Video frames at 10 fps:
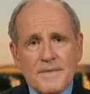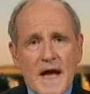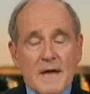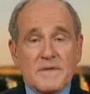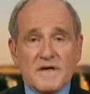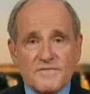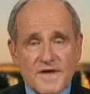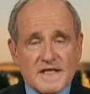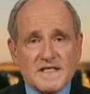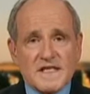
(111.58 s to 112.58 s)
I'm
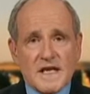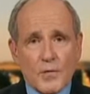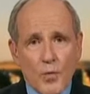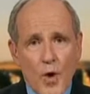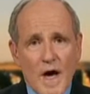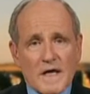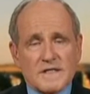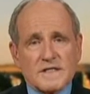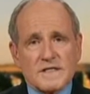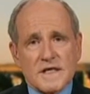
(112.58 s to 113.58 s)
convinced that it
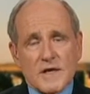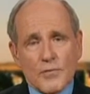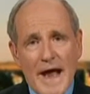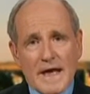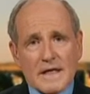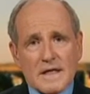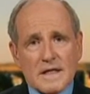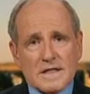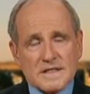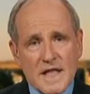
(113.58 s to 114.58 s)
was a
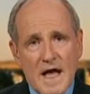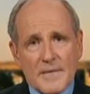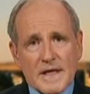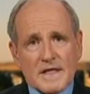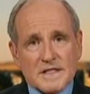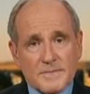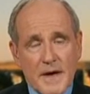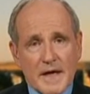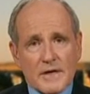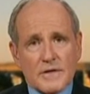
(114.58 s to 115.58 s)
radical
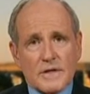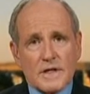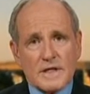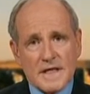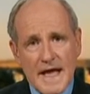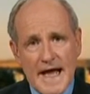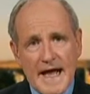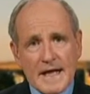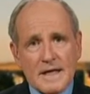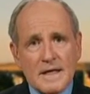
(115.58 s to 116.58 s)
Islamic-inspired
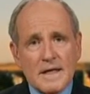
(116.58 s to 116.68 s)
attack.